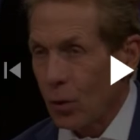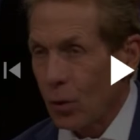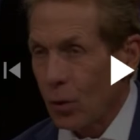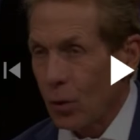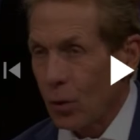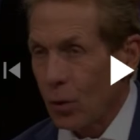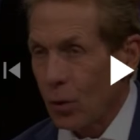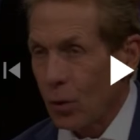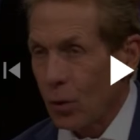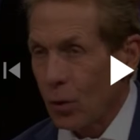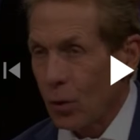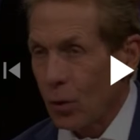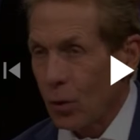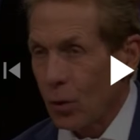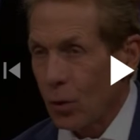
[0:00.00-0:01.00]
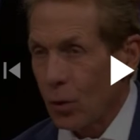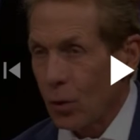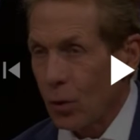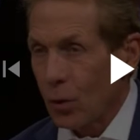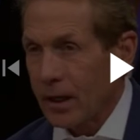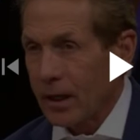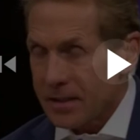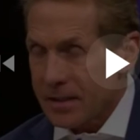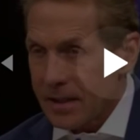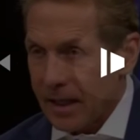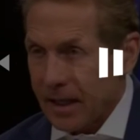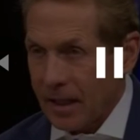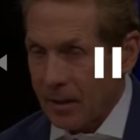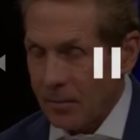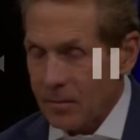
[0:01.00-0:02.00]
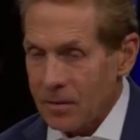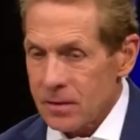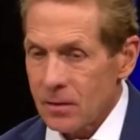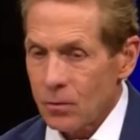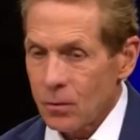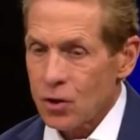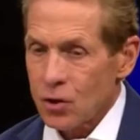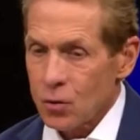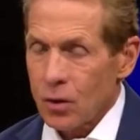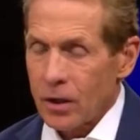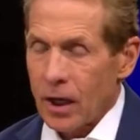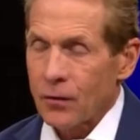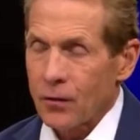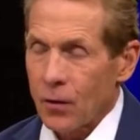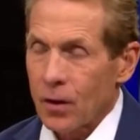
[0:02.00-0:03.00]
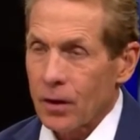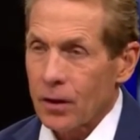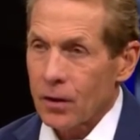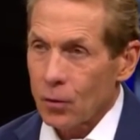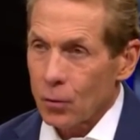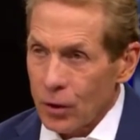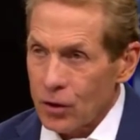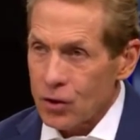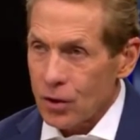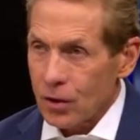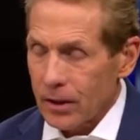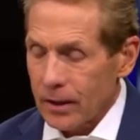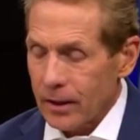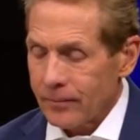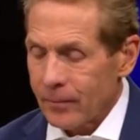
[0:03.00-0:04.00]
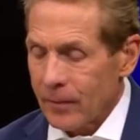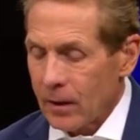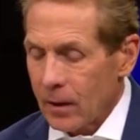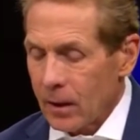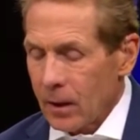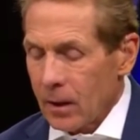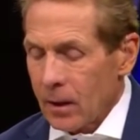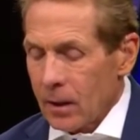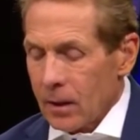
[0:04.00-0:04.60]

Last night, horrifying. I'm going to remind everybody.